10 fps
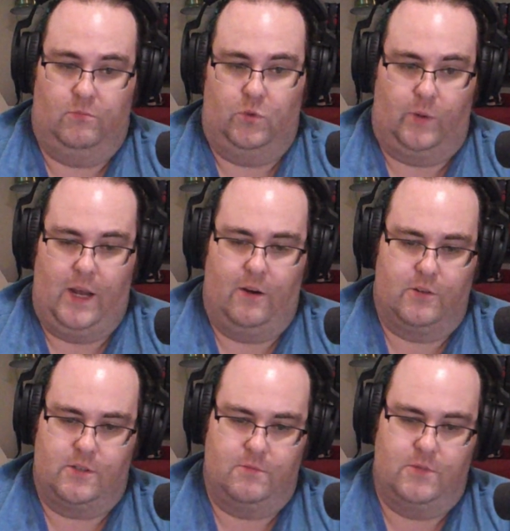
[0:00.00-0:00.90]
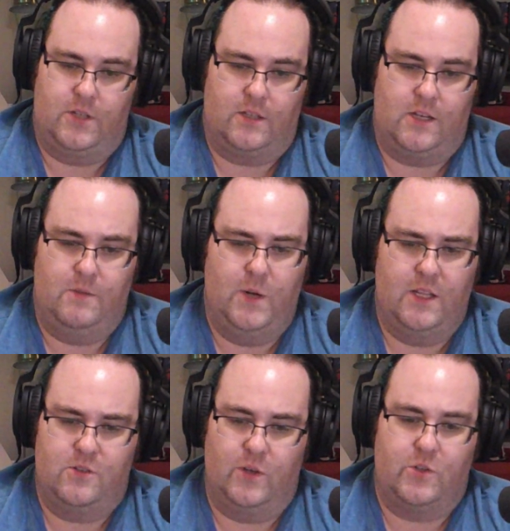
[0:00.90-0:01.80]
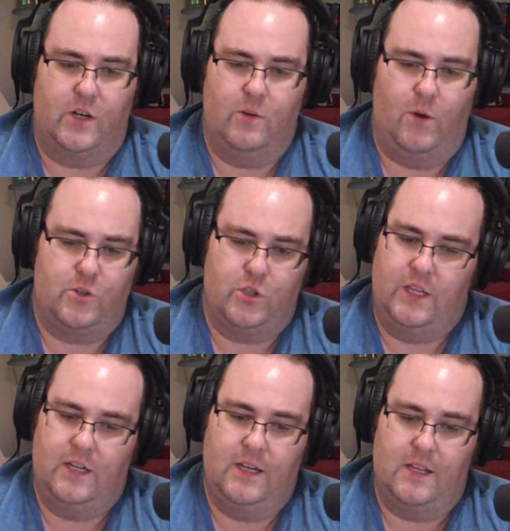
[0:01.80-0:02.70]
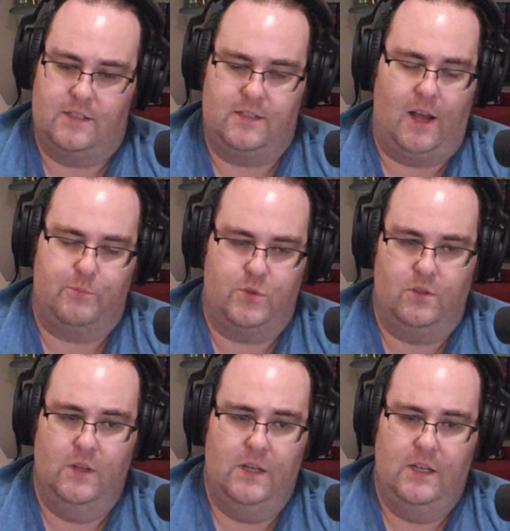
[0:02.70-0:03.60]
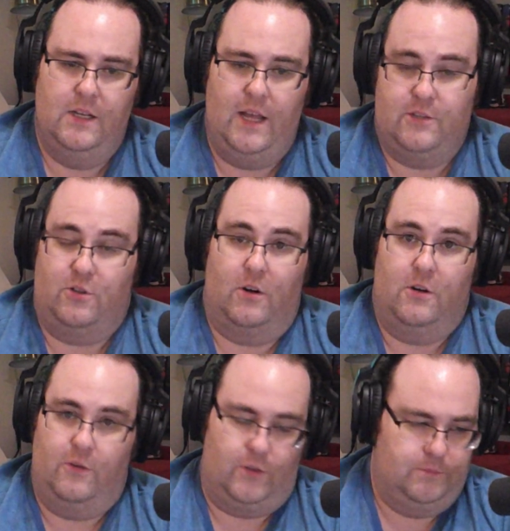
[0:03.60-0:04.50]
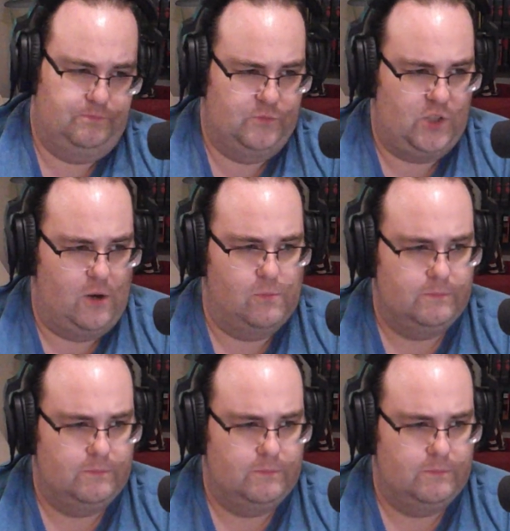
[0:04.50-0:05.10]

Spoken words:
3 hours and 16 minutes. So I tried to watch it again and it stopped. It started over. So,